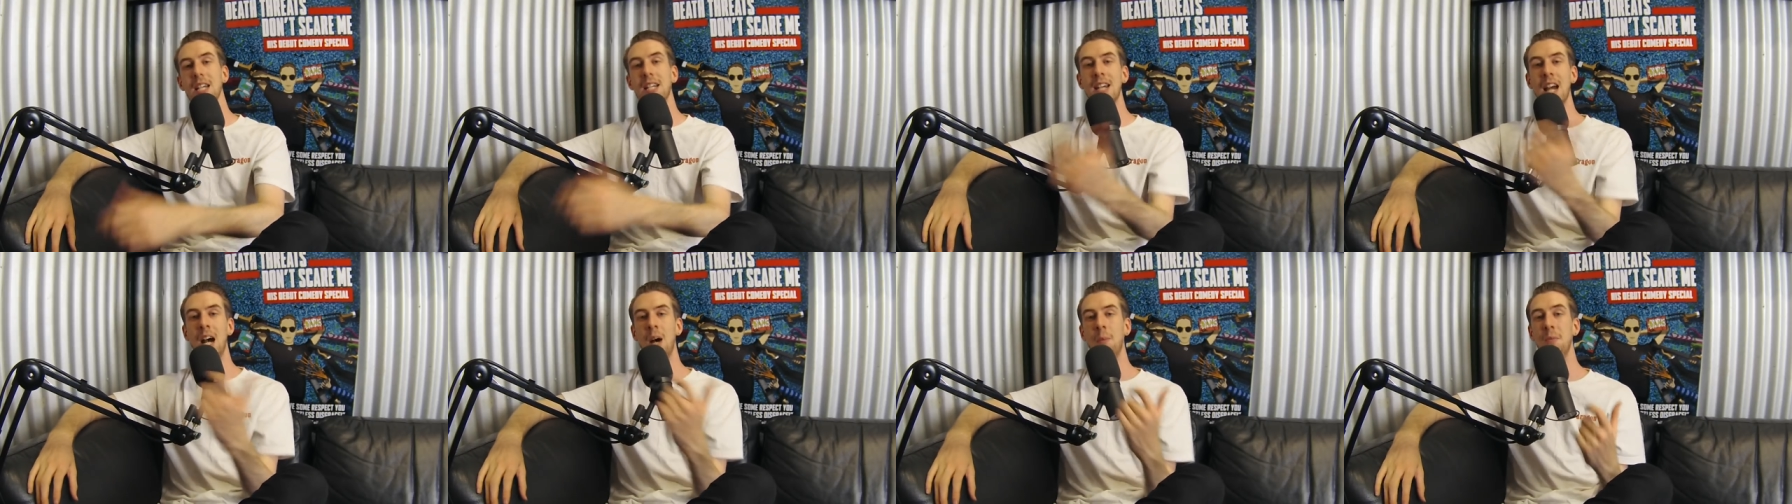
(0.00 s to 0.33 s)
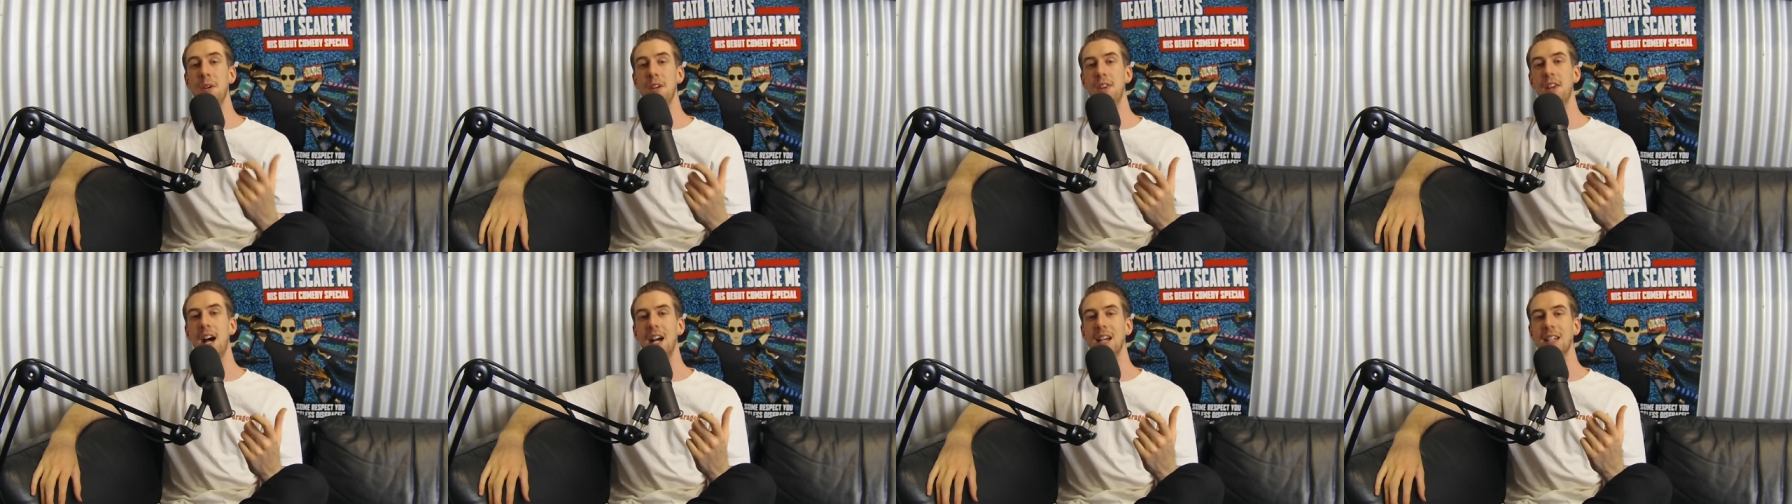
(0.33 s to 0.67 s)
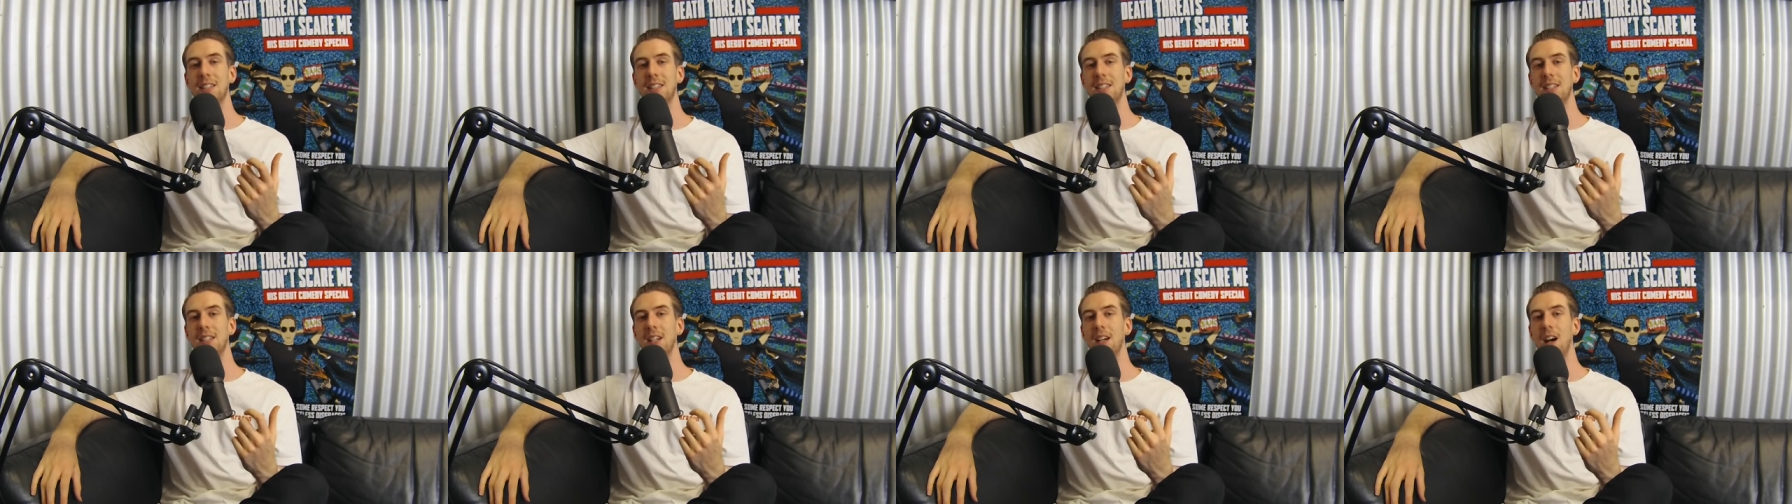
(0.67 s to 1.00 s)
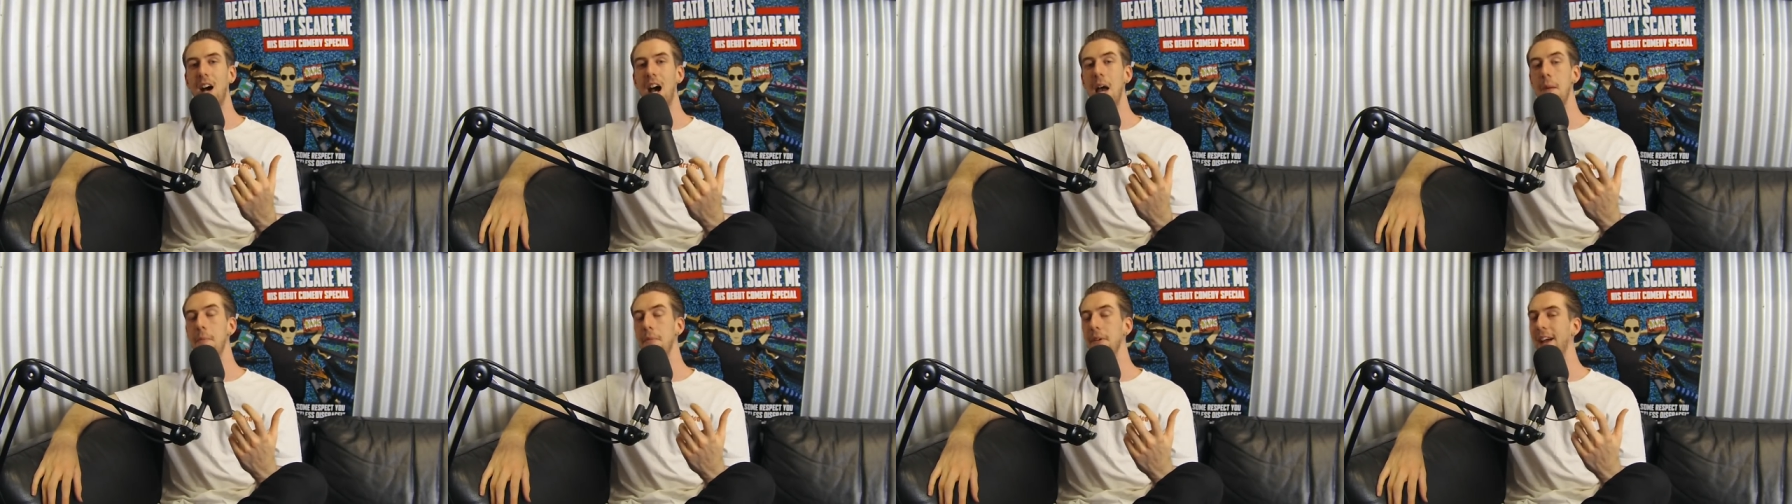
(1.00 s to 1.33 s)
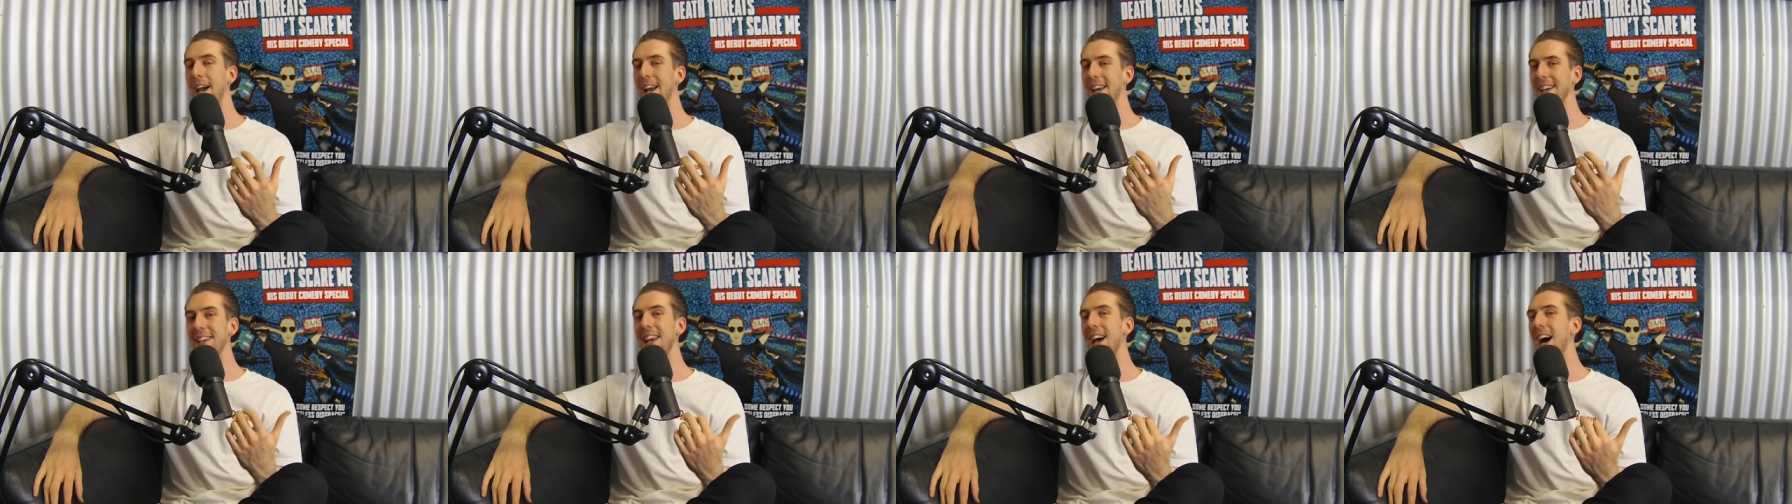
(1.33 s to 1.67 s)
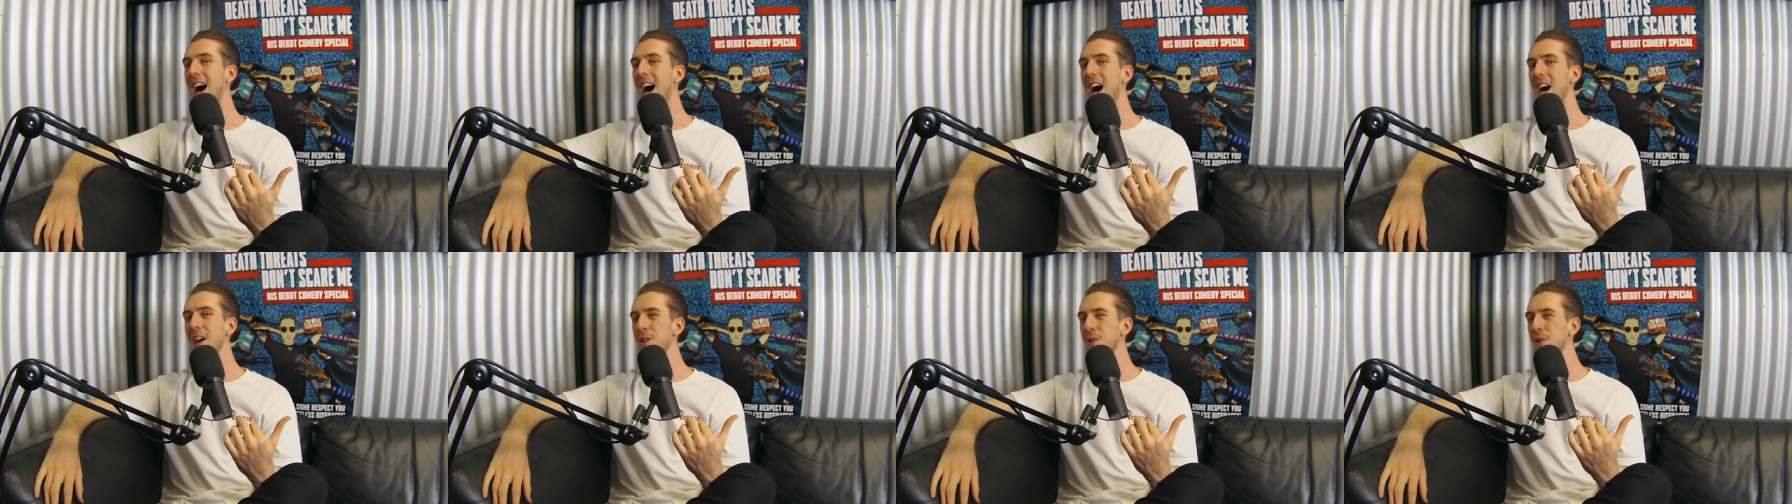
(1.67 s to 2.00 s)
Come with us," I'd be like,
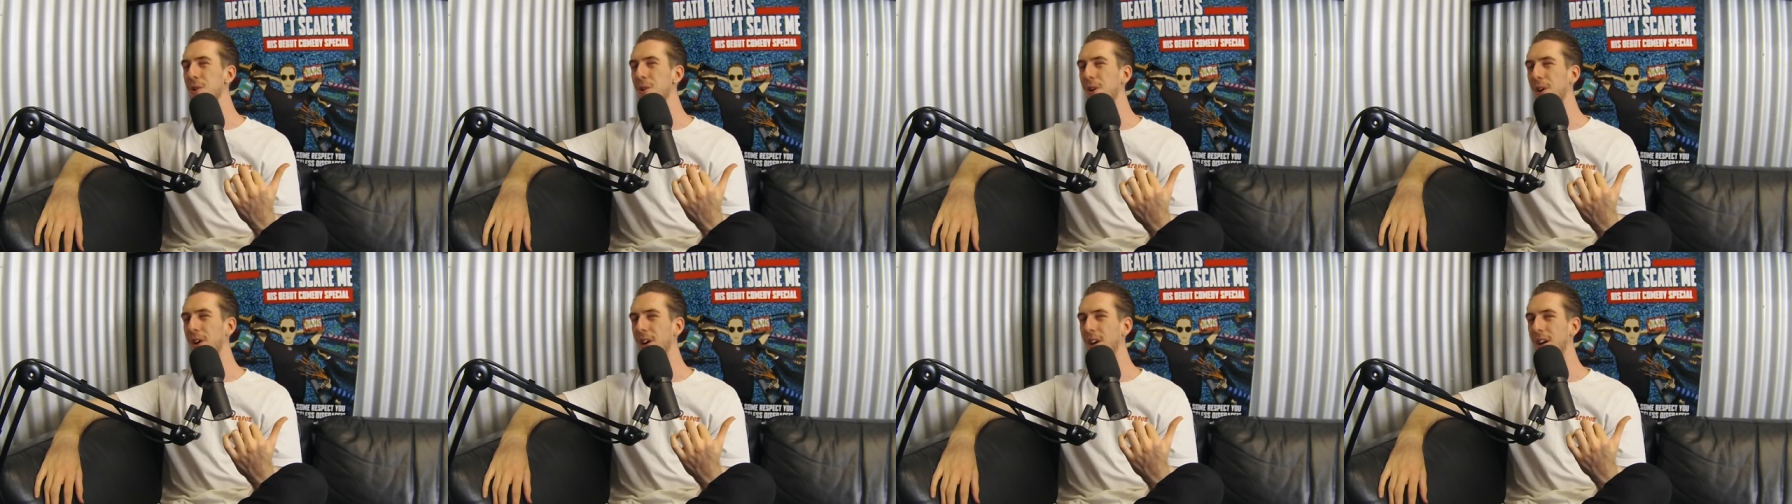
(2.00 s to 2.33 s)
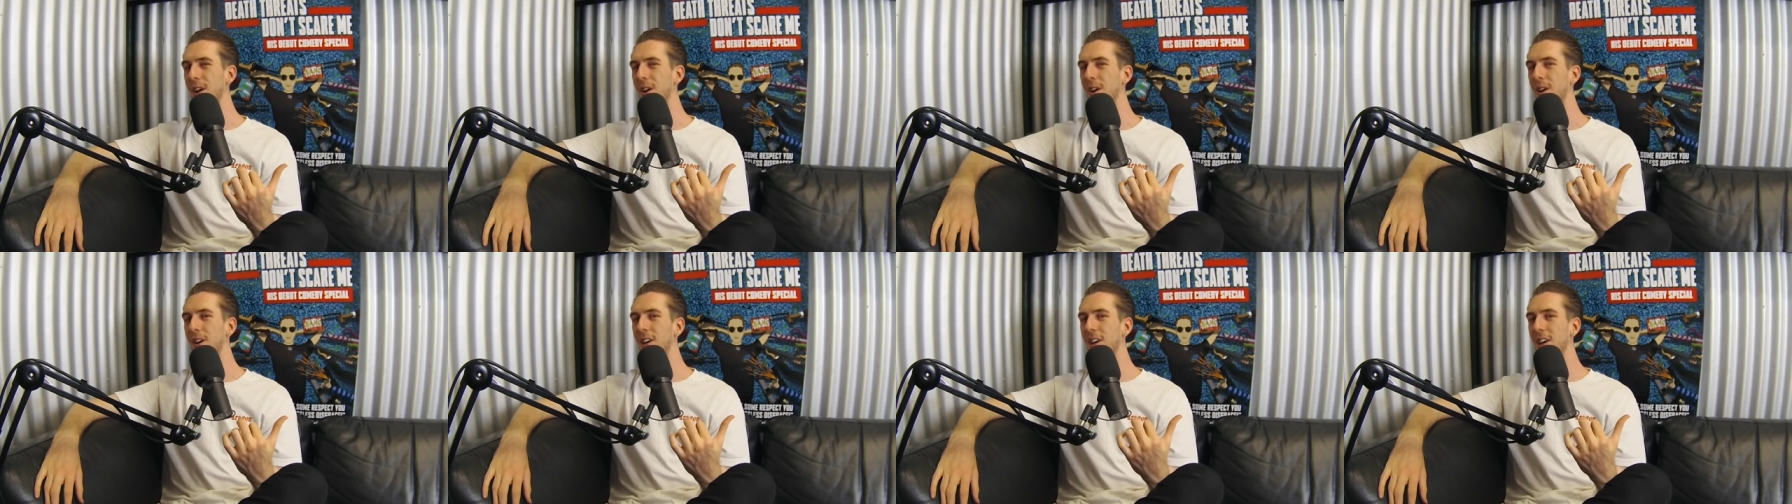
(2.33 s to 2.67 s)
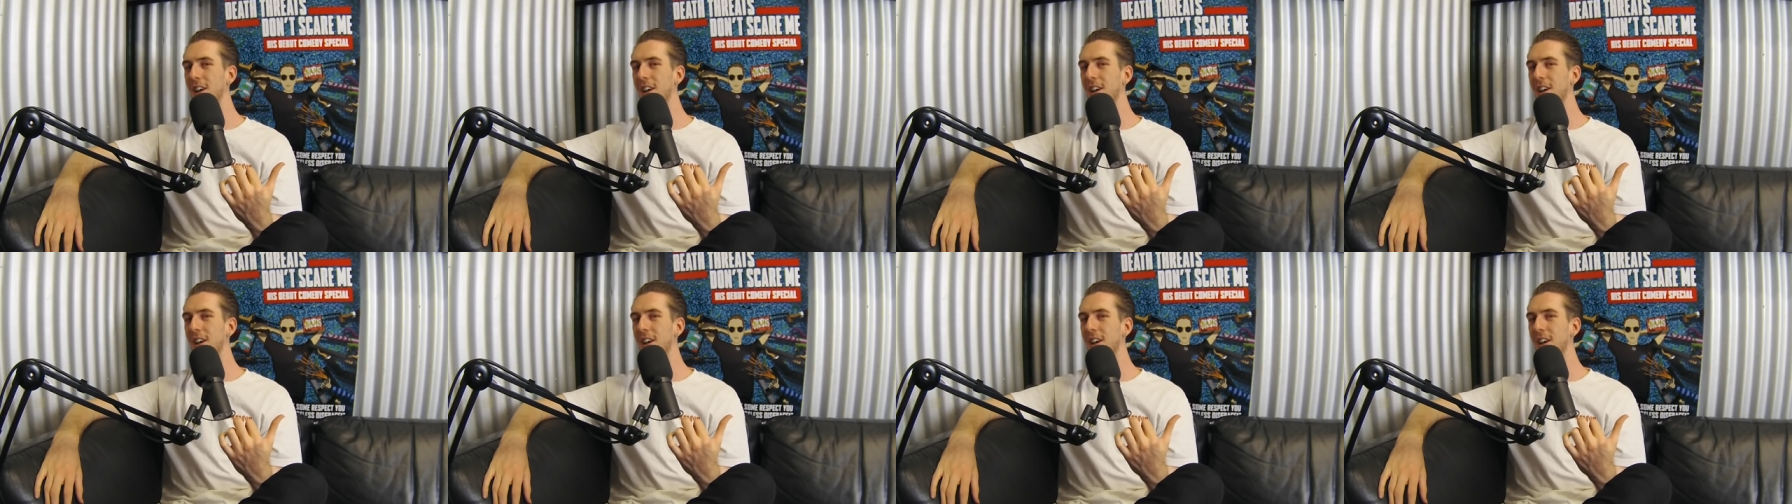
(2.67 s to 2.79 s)
"Nah, you're gonna."